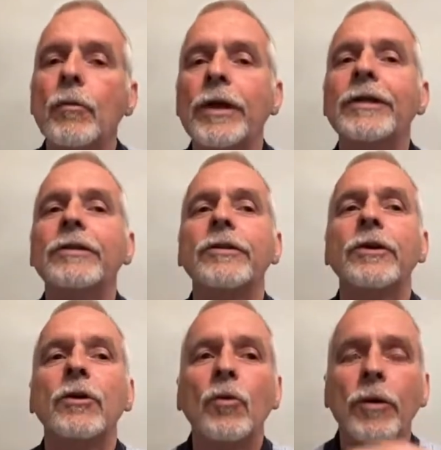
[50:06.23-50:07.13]
We can
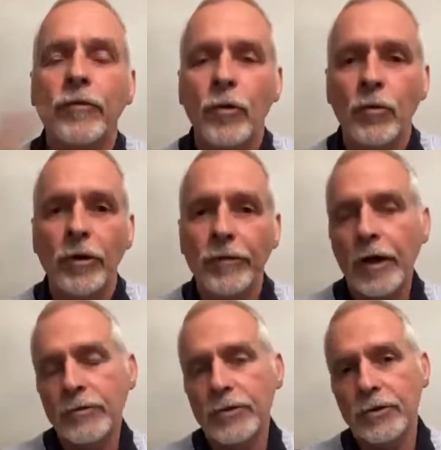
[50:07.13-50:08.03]
deal with all of
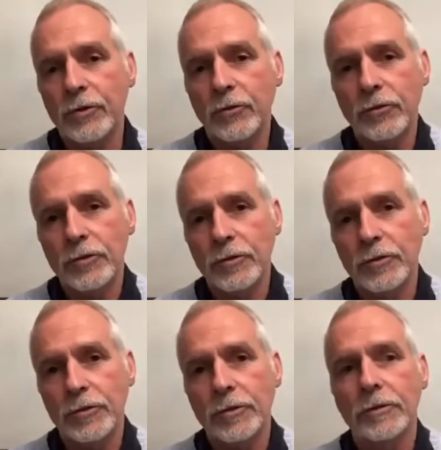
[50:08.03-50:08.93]
those
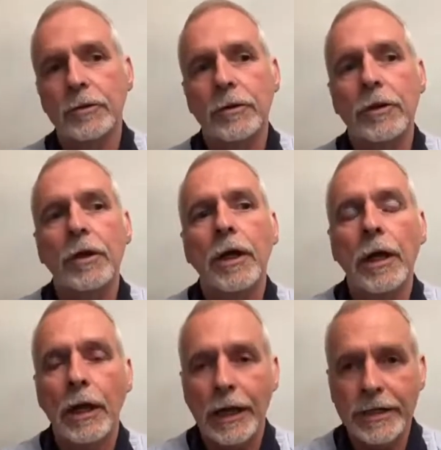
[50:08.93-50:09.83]
thoughts
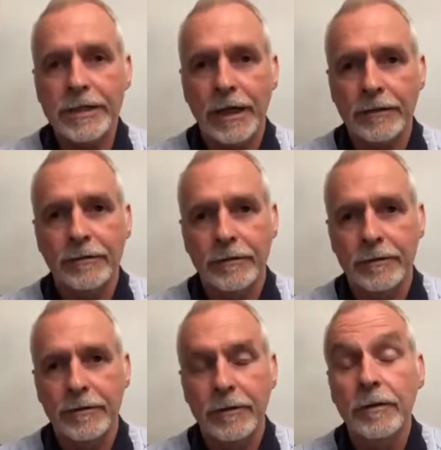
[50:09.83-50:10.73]
later.
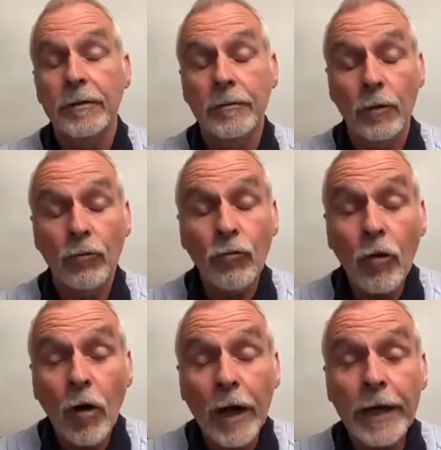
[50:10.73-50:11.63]
But
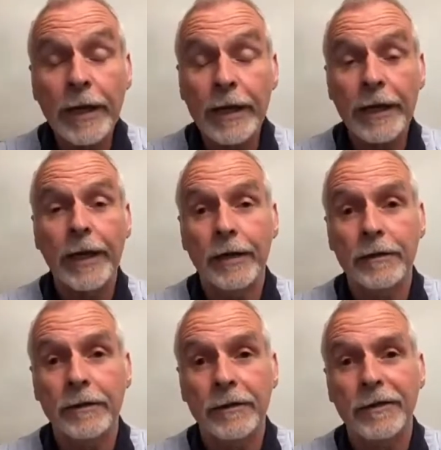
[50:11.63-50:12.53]
right here,
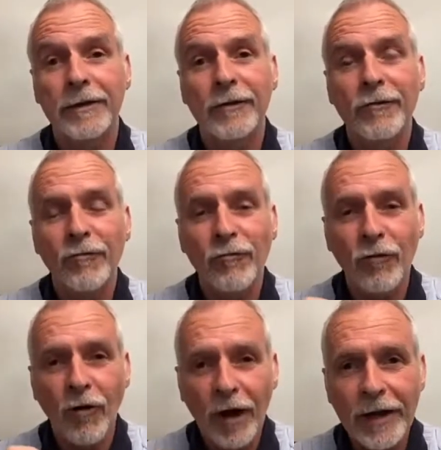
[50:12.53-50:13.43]

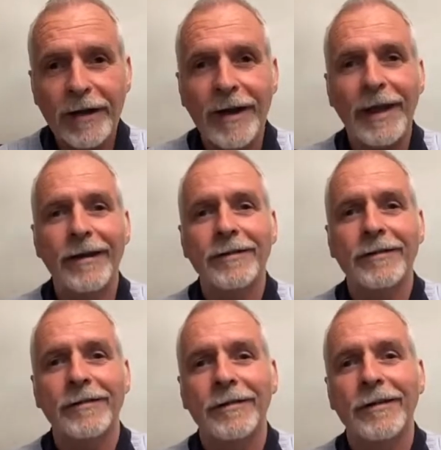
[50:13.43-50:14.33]
right now,
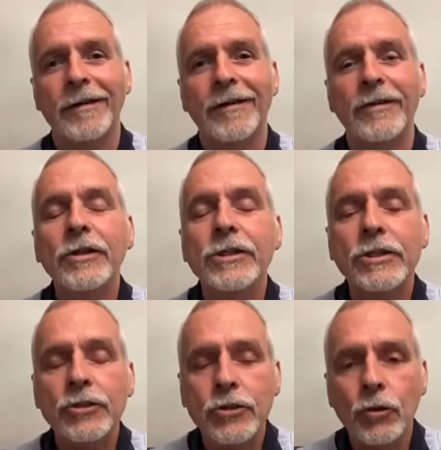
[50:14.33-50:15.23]
this
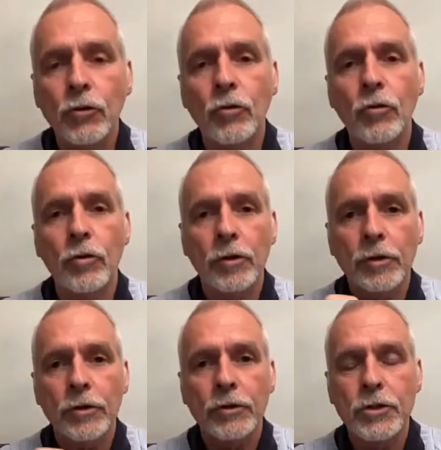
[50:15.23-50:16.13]
is your
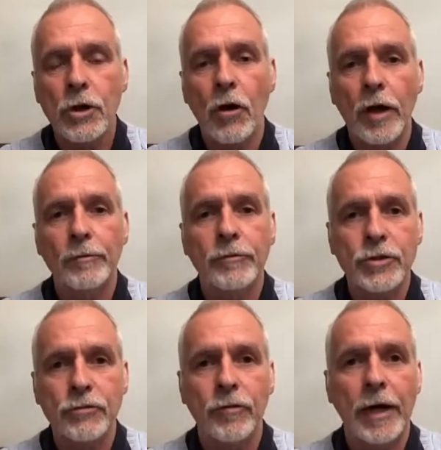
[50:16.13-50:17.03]
time
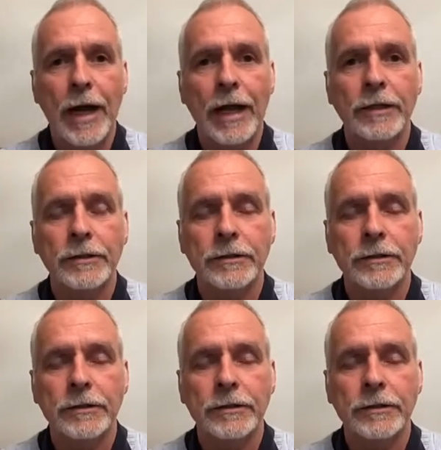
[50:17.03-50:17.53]
to relax.